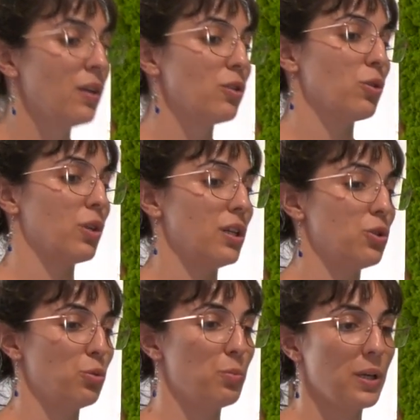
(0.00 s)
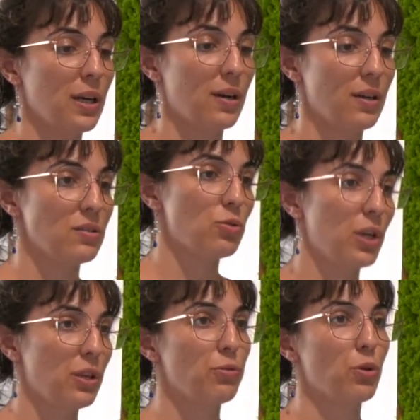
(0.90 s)
So there should be a
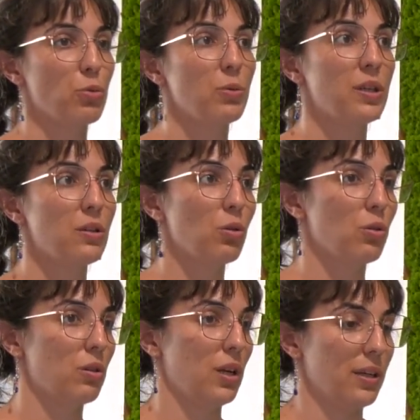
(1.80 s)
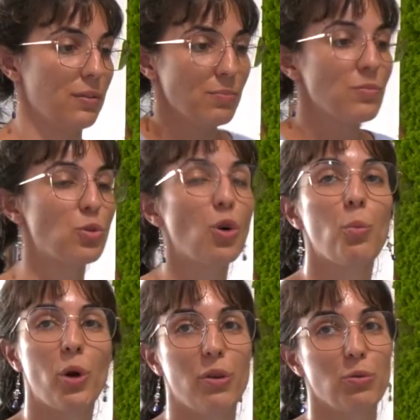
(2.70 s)
straightforward or like some
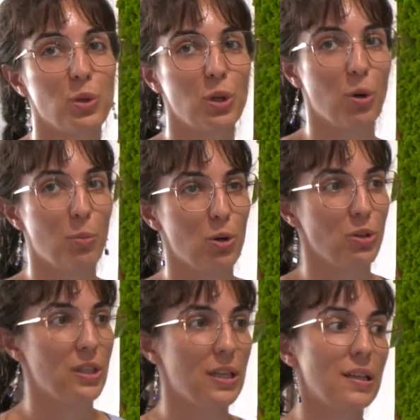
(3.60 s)
way of doing cohomology there.